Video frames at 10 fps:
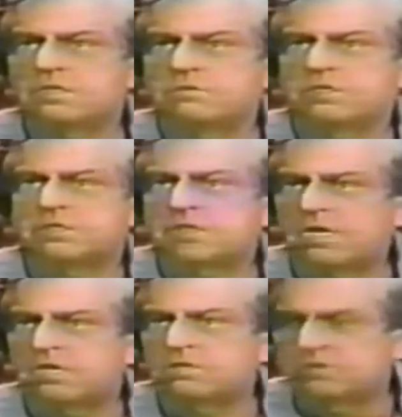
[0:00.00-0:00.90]
of the
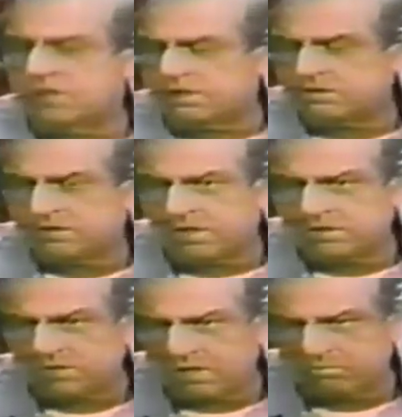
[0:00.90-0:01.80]
entire United States
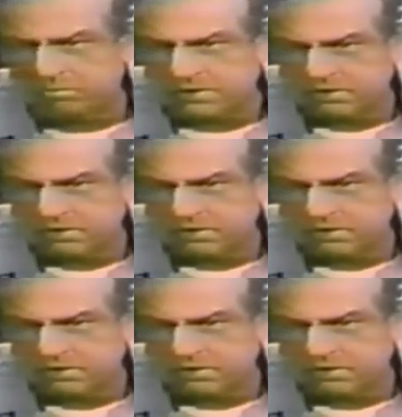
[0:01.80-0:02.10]
government.